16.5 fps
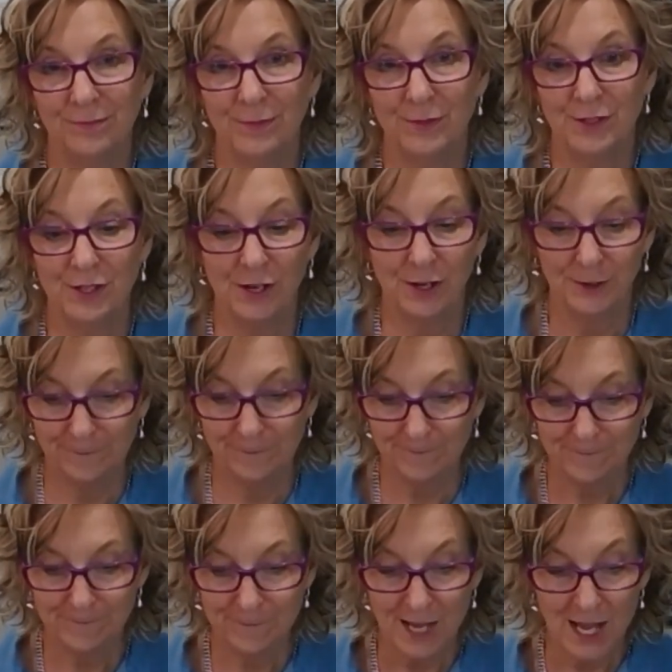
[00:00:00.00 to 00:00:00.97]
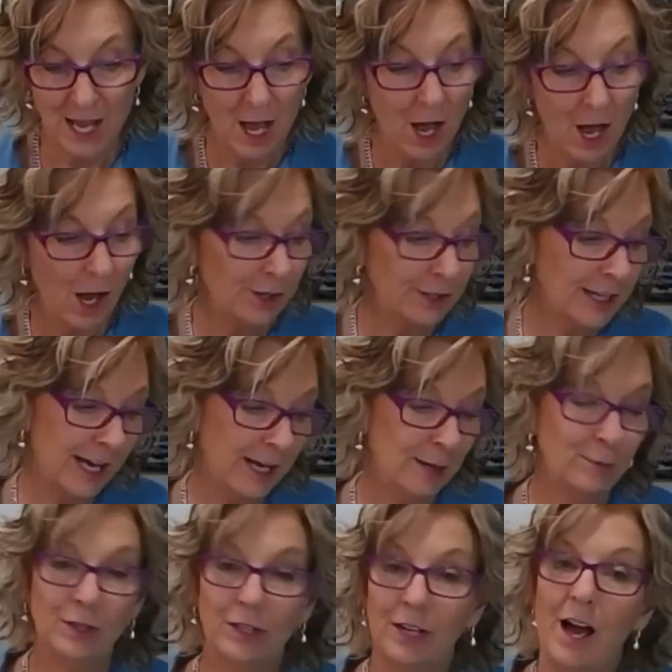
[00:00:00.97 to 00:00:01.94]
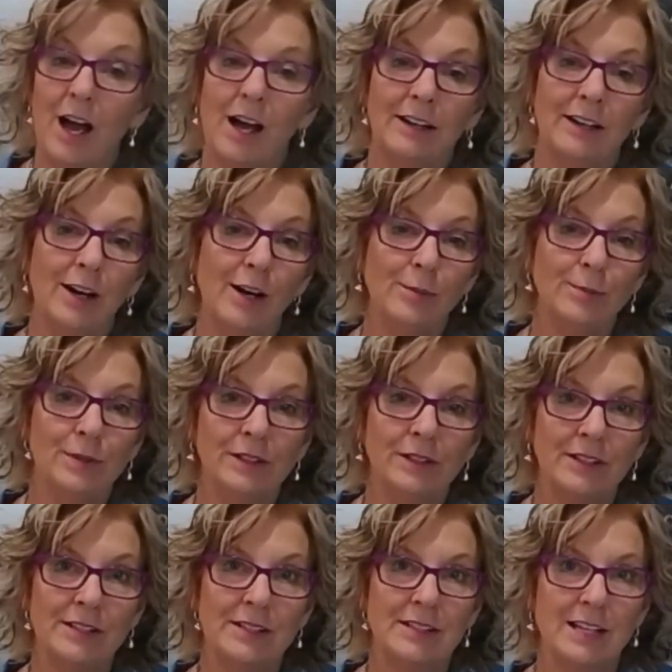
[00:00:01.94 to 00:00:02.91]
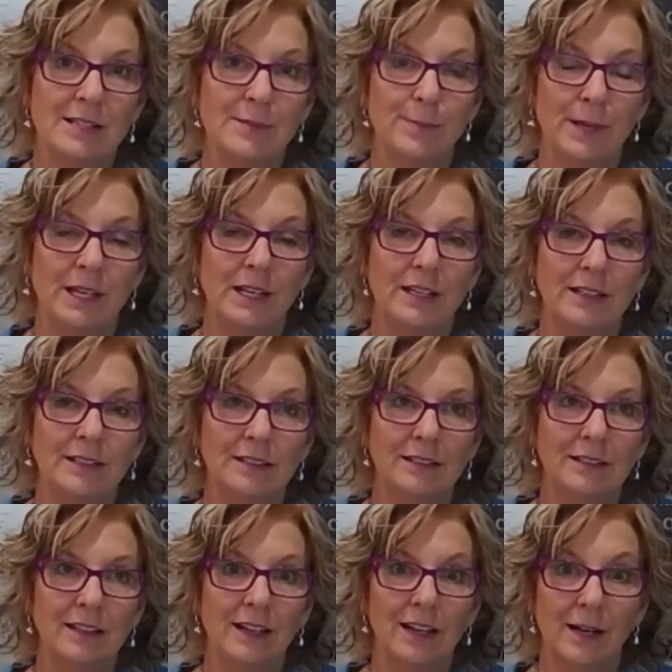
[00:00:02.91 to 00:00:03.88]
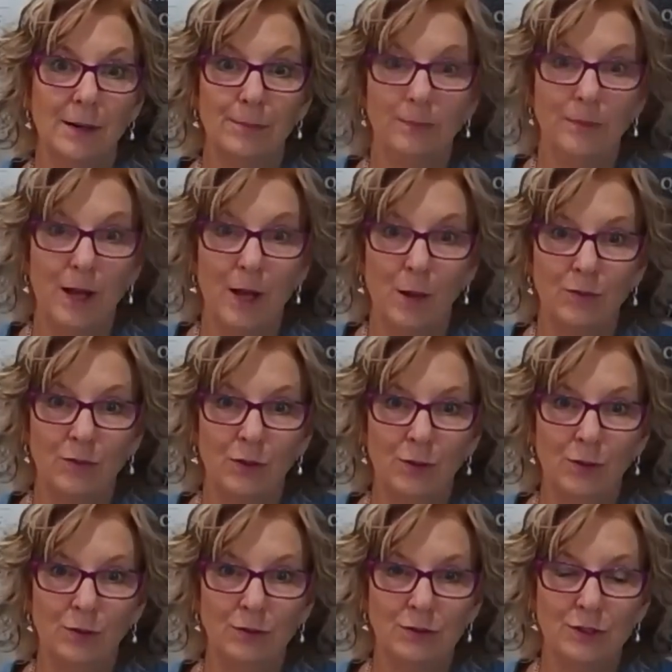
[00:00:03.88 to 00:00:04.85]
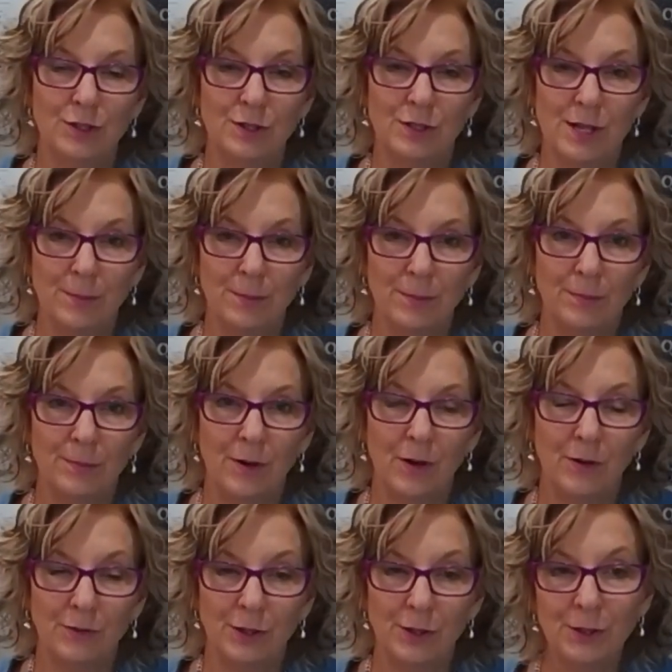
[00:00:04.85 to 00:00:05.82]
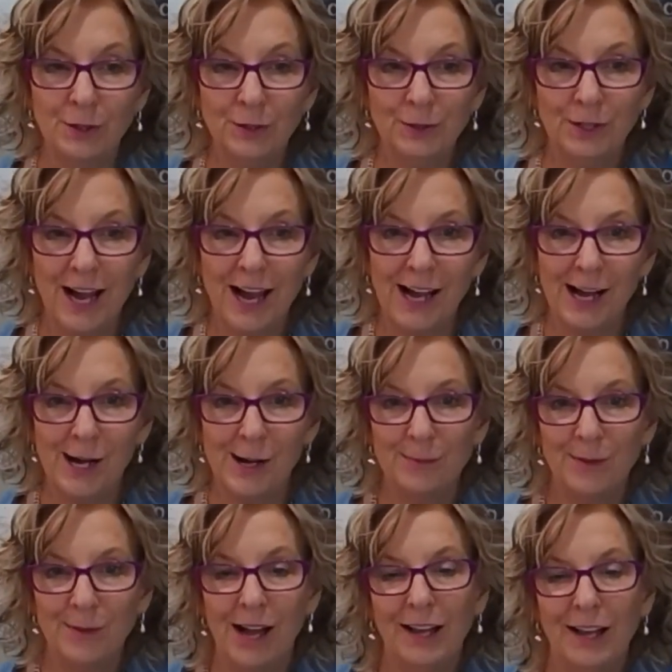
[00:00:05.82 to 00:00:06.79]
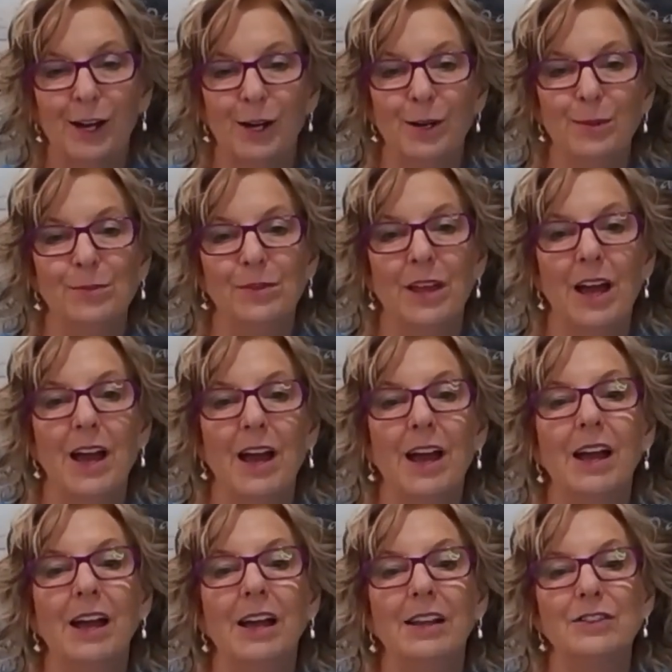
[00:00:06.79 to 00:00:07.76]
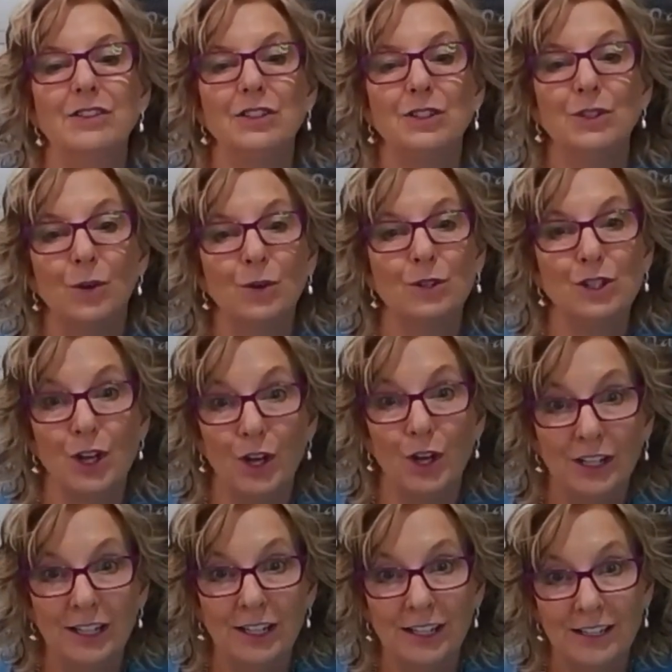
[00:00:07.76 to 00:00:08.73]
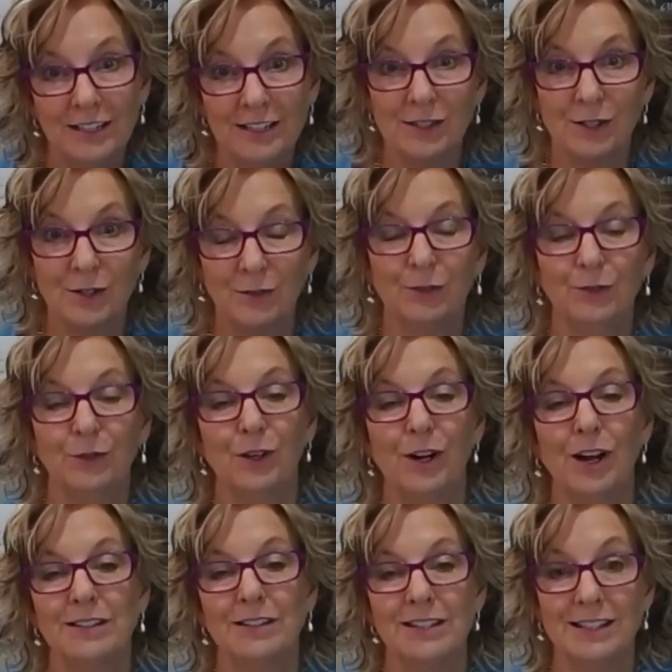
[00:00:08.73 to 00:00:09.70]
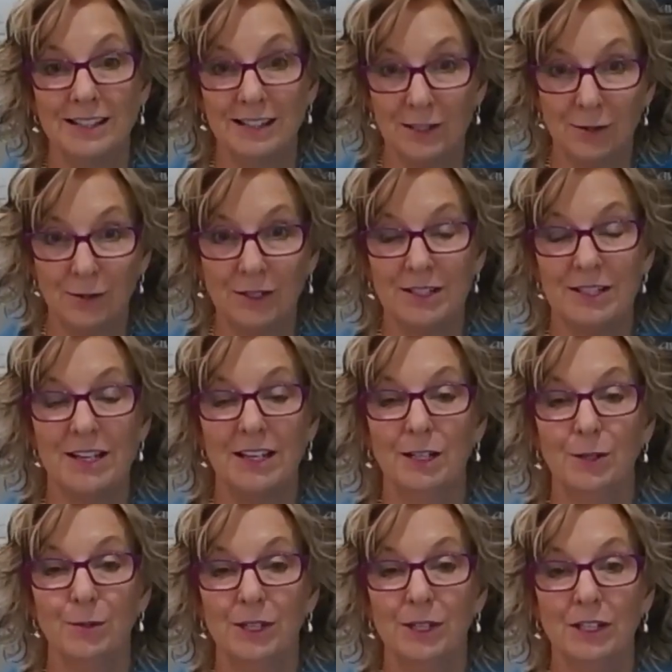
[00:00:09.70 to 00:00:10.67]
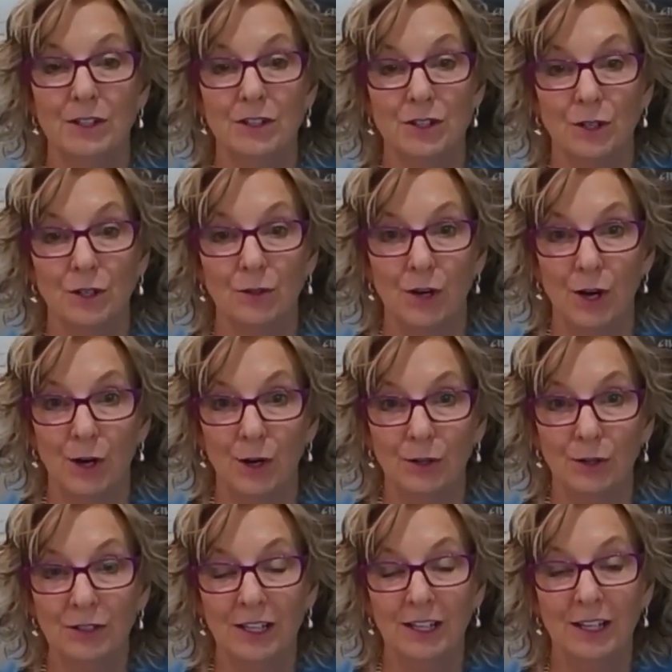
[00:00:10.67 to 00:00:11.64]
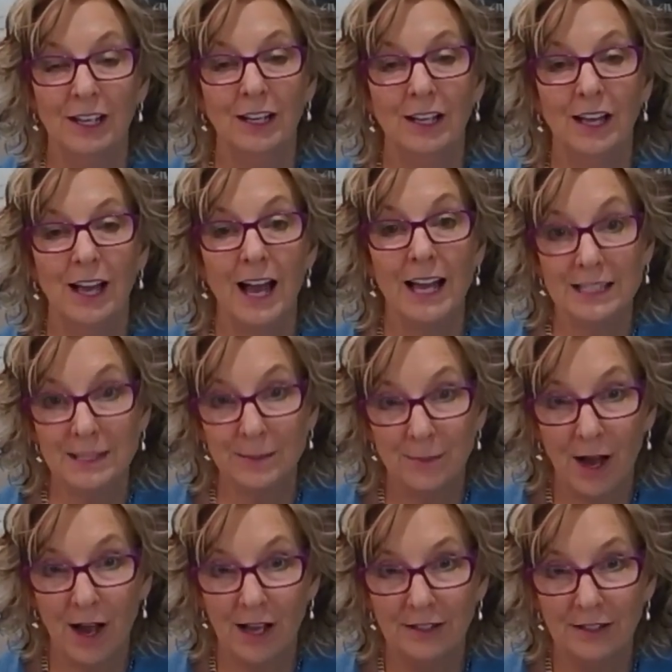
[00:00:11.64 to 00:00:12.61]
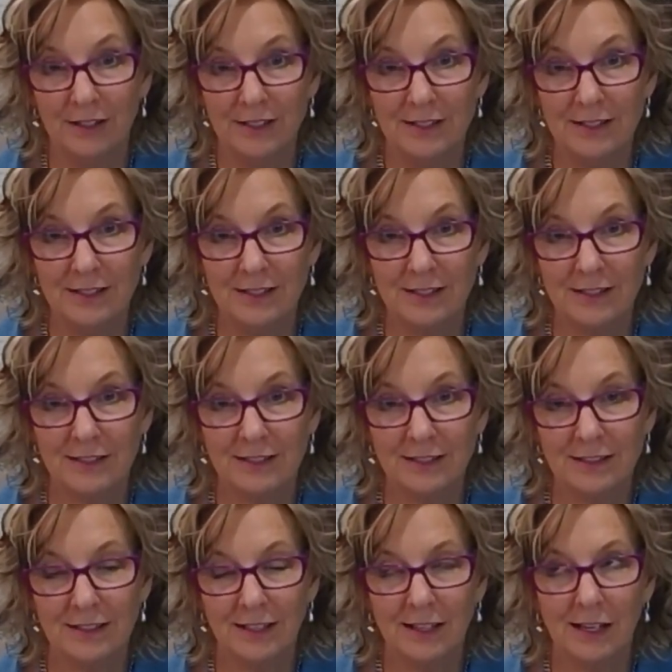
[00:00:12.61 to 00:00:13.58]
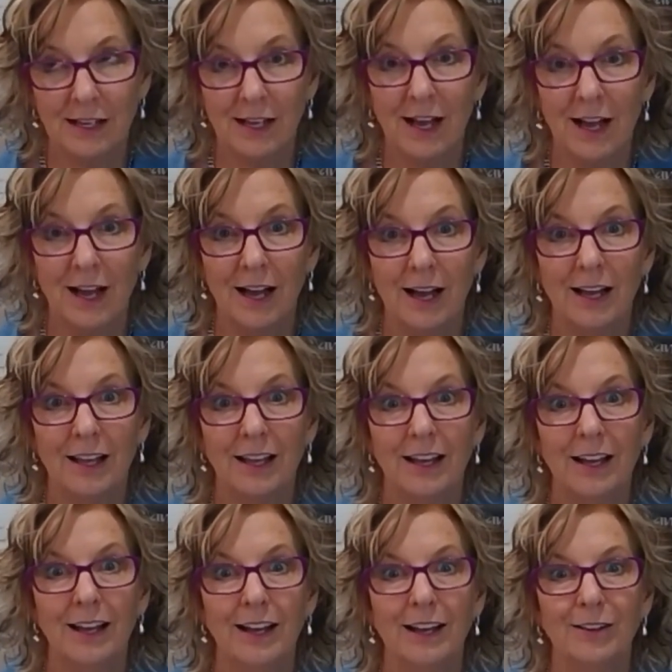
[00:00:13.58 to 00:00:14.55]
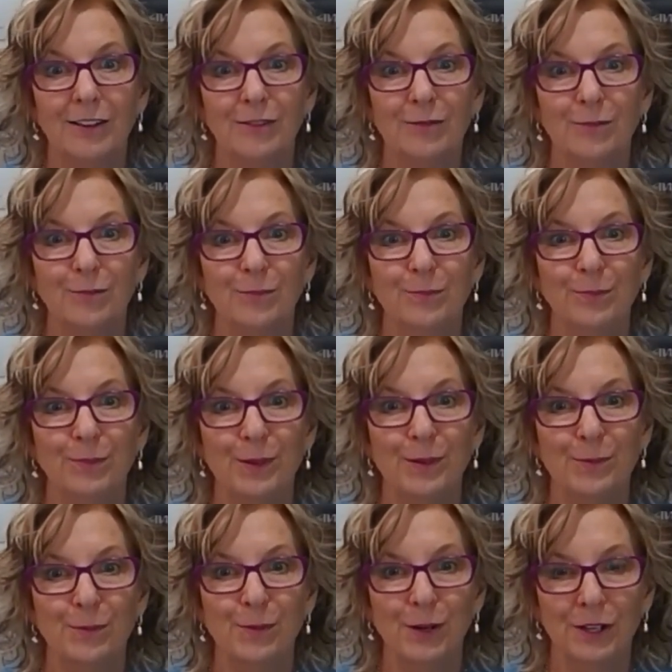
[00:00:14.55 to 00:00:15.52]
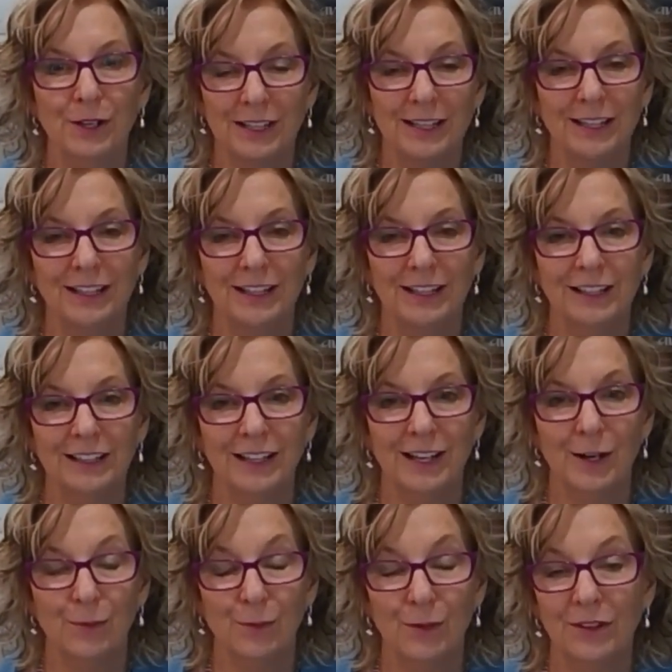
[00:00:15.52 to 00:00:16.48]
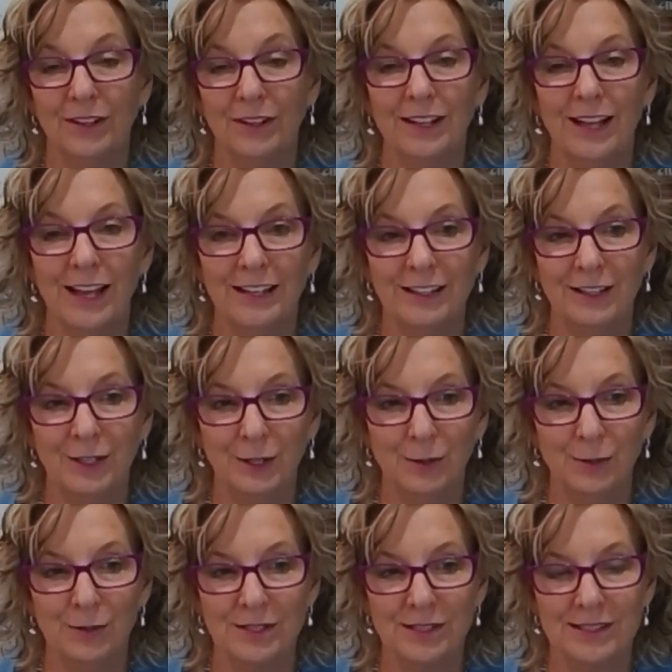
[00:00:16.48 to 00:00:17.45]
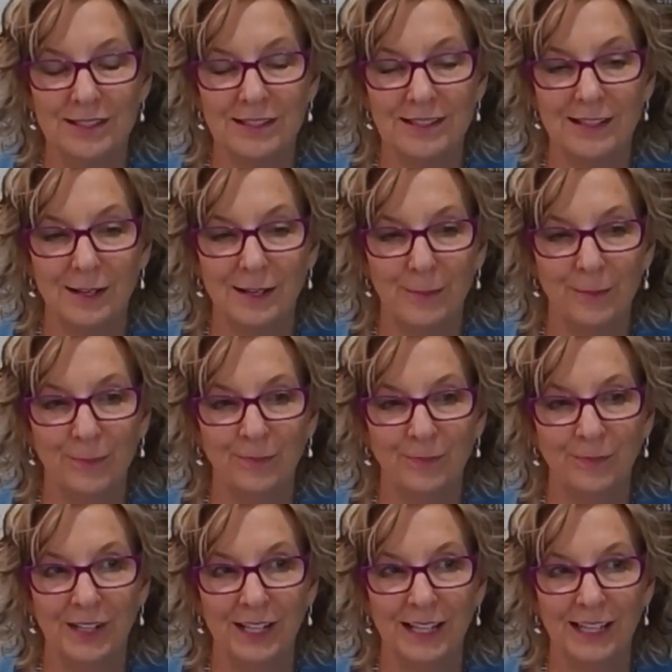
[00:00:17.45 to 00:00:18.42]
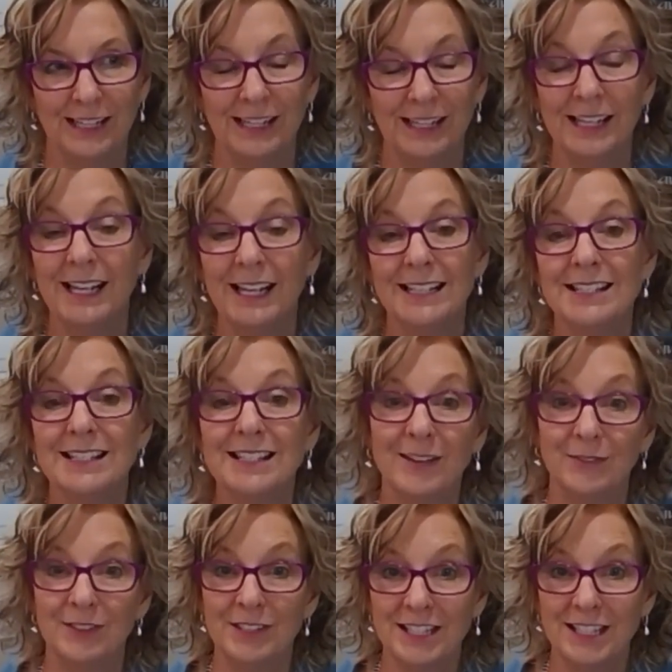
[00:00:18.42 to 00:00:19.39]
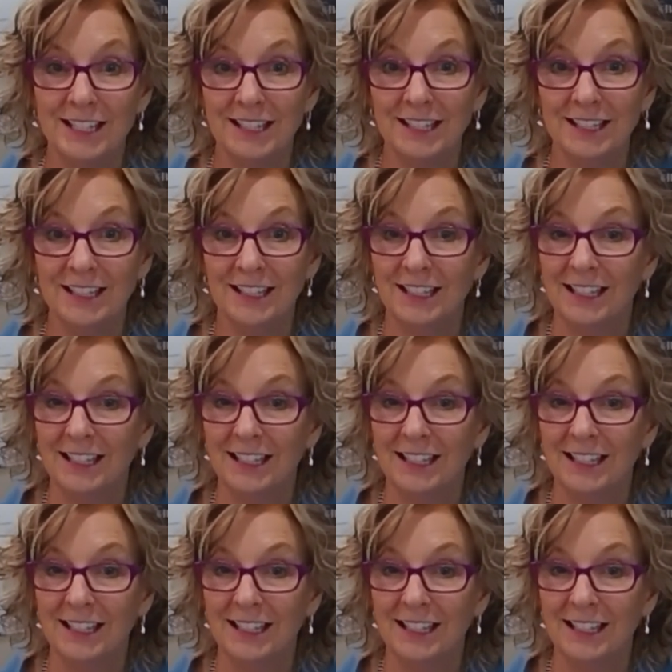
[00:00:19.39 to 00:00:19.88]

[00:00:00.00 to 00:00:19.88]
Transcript: So okay, well, I hope that this has been helpful to some of you. I hope that your journey into silver fluorides is still continuing to grow, as mine is. I have been working with a lady who is nearly 70,